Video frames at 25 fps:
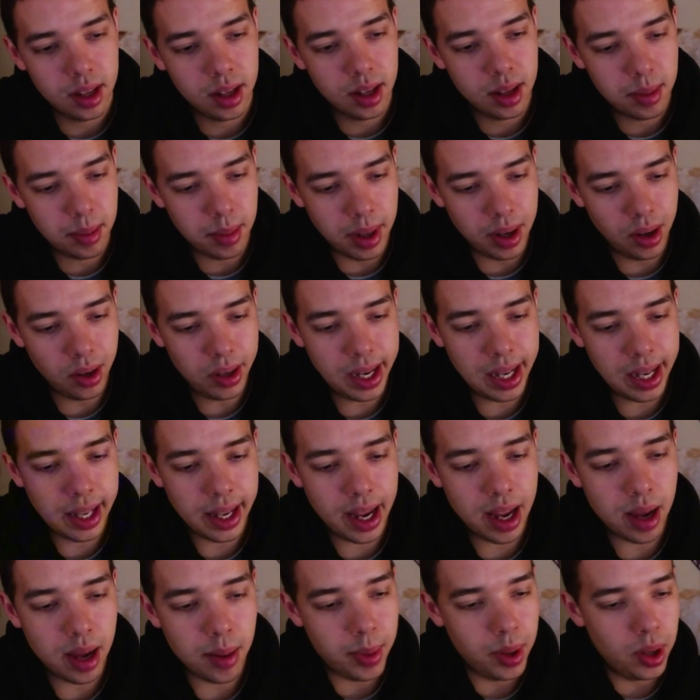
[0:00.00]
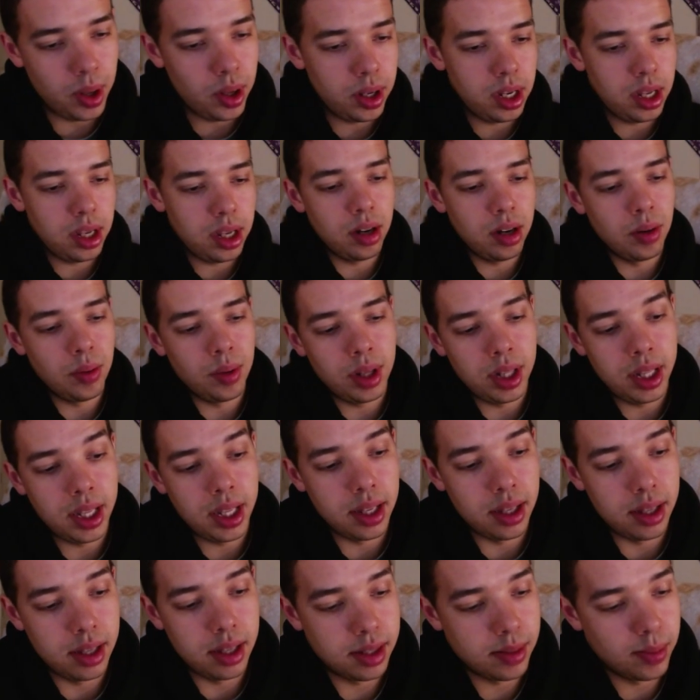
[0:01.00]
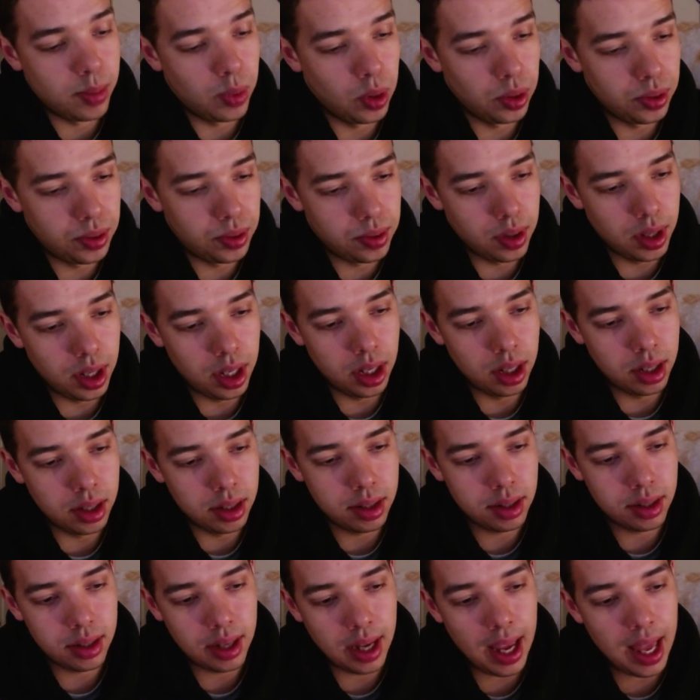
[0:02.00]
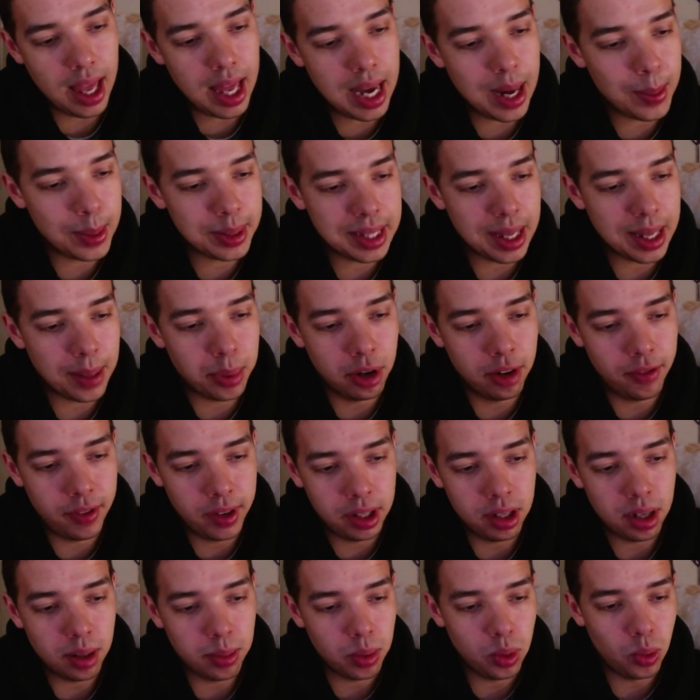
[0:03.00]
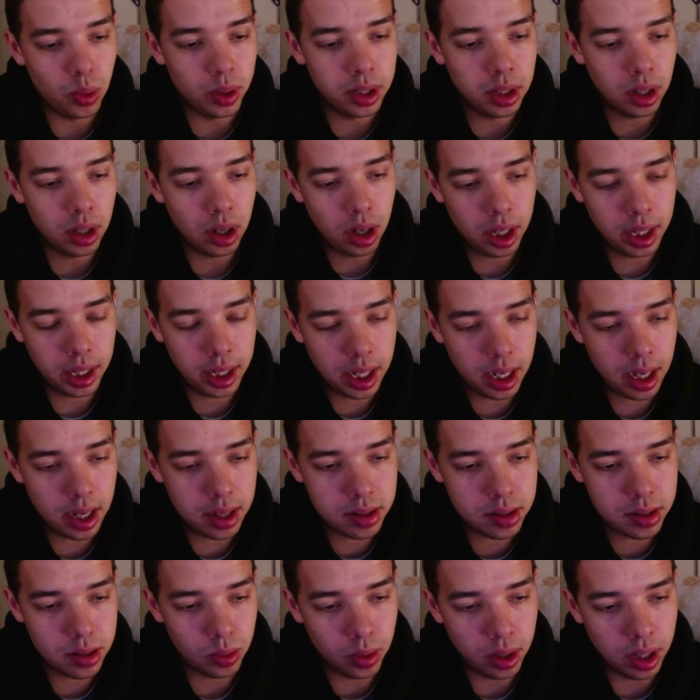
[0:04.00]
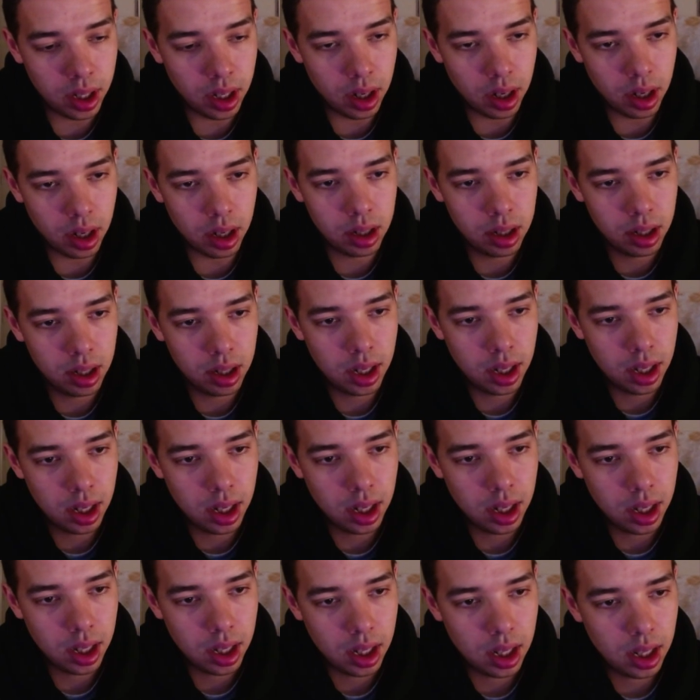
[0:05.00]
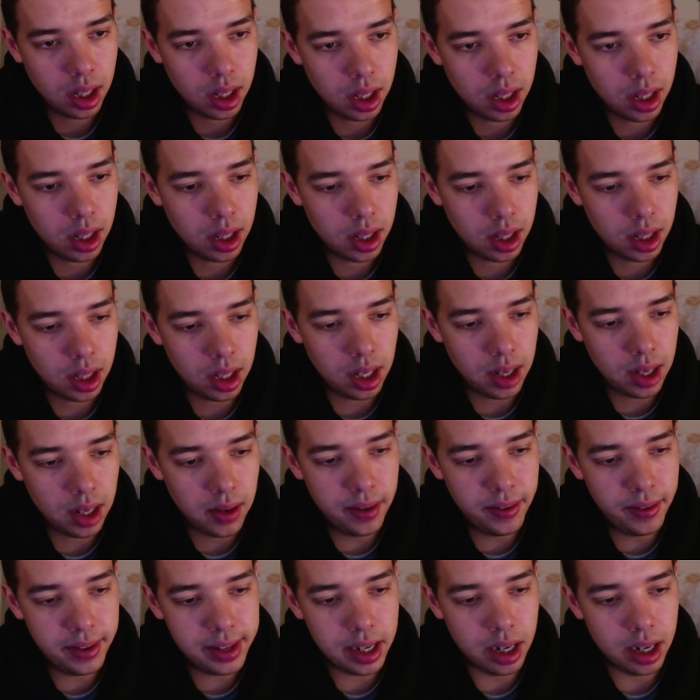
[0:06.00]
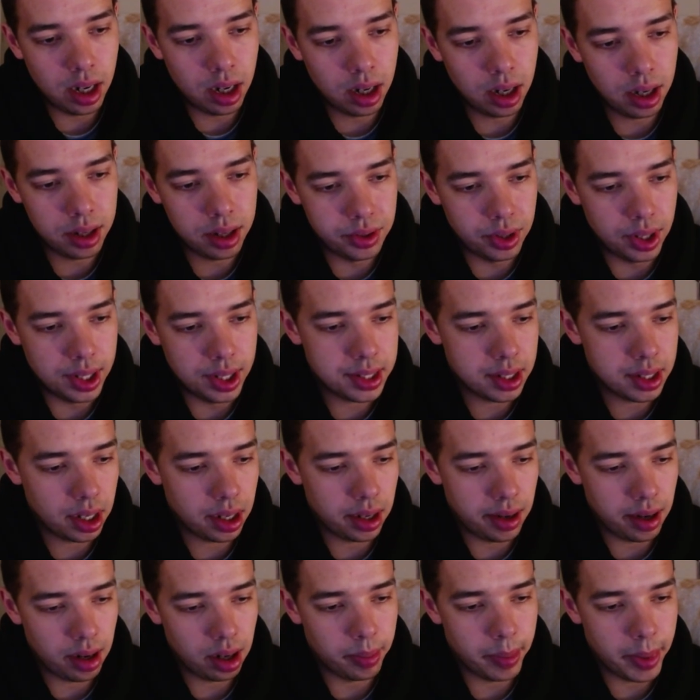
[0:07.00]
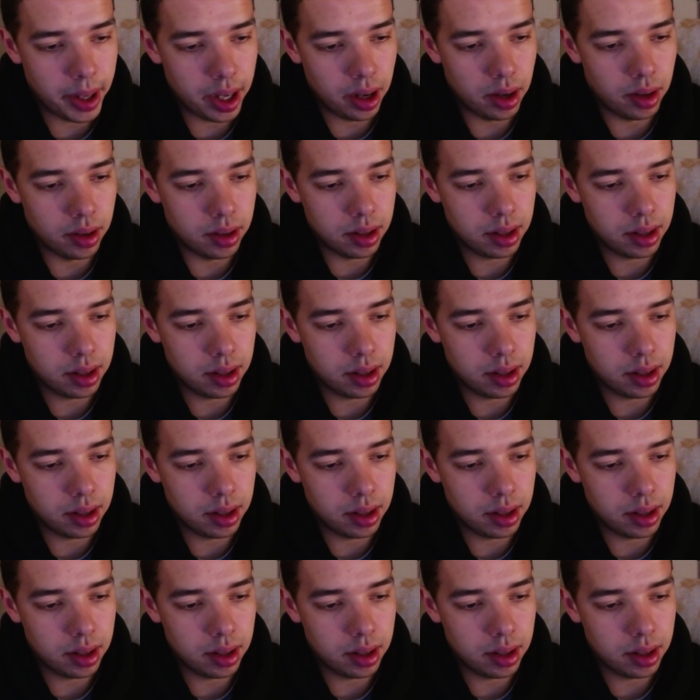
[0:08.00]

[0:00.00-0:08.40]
My only liability here really is Moltres. And I'm at that perfect number with Arcanine to where... Even if he did 100, it's not going to knock me out.